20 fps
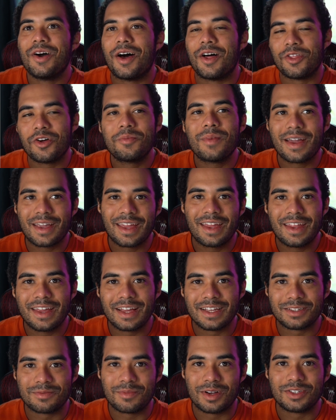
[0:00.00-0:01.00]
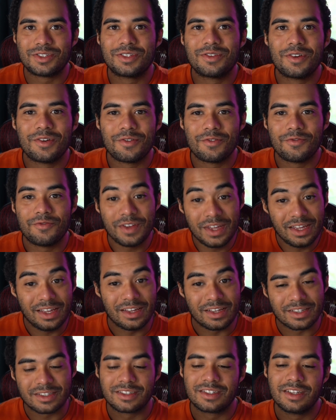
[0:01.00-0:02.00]
not getting as much
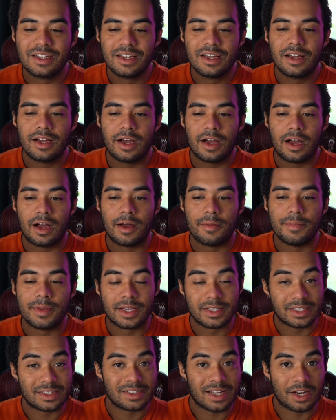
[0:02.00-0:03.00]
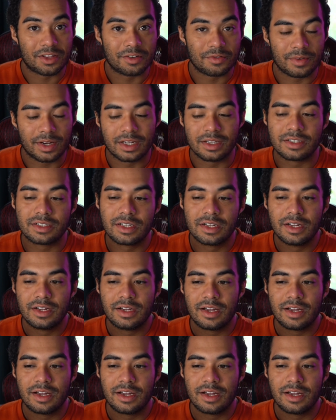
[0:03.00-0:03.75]
fees because it's not in the range,